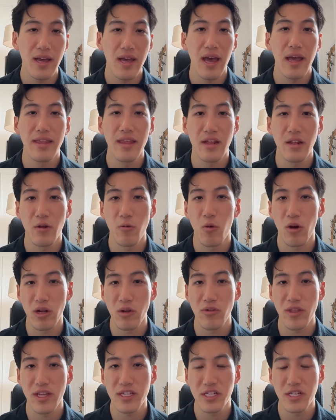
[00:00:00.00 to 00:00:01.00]
and then you're working
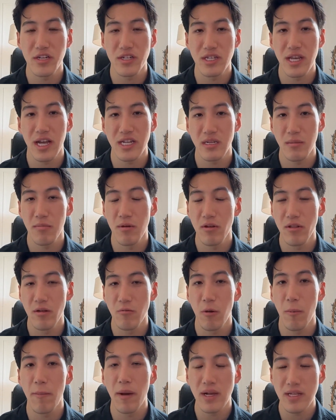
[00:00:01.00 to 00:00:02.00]
with engineers to actually build it
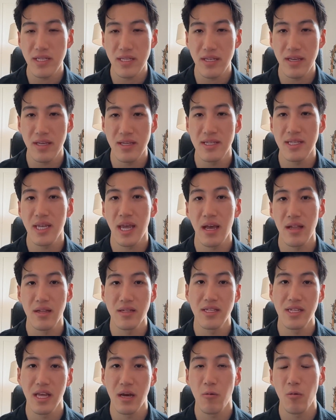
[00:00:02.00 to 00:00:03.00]
robustly, scale it
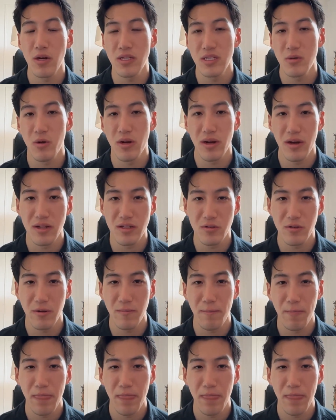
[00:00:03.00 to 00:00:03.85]
to that 1 to 100.